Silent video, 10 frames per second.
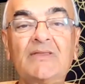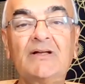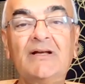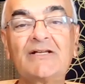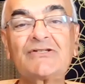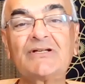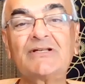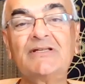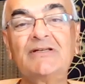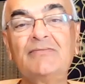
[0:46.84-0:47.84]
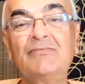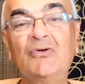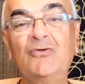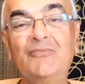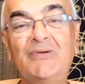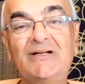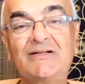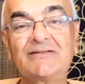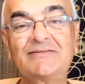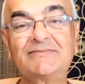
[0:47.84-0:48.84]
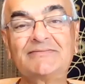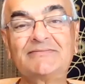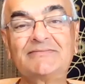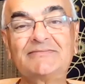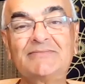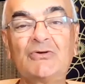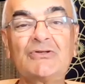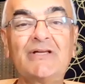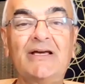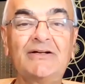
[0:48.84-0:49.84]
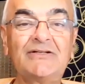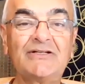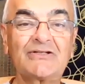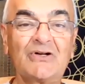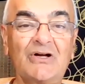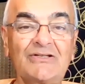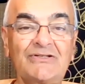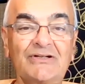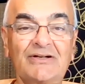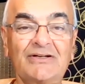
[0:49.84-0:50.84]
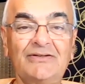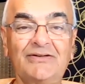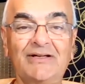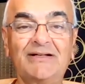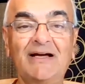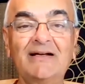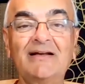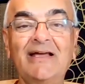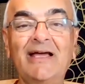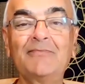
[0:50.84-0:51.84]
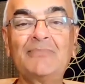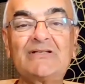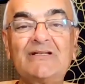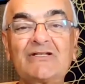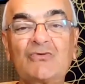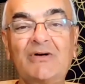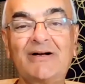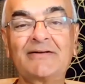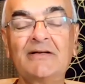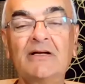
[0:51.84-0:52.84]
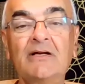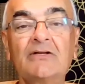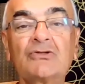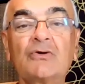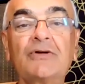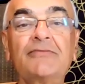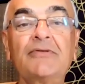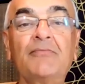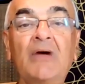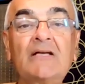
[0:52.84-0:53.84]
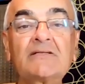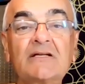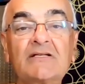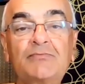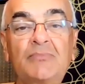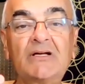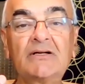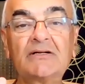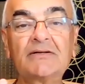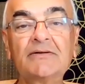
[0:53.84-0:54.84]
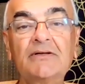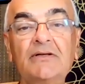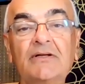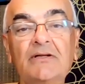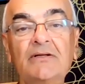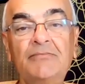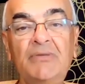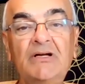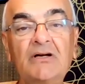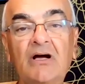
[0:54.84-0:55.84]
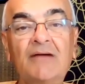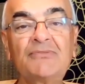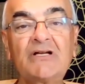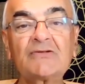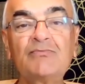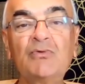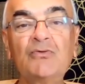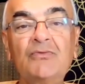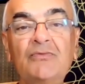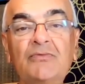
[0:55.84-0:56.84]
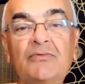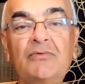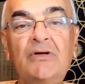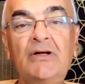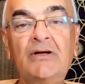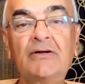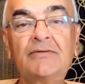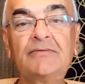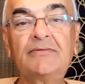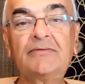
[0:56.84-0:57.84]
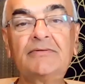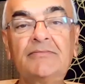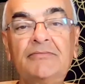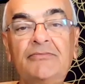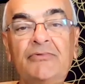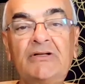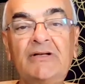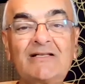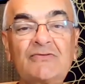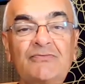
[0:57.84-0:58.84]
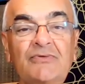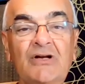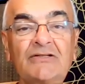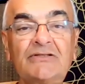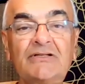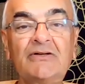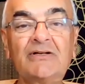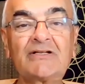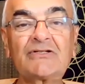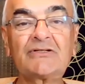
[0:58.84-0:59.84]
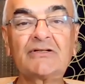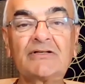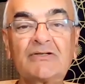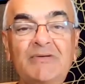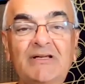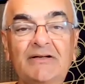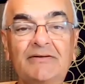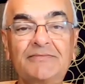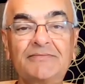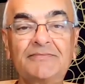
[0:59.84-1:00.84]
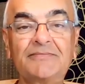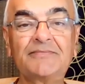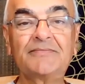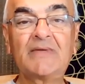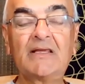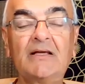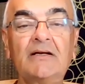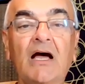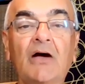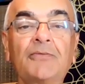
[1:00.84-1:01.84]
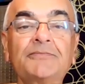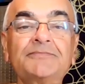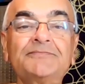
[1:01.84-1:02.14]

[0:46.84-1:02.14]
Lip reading: the lesser the movement, because the energy is constant. You get that mc square. So if the mass gets bigger, the bigger objects move uh, with less velocity or less speed. Now,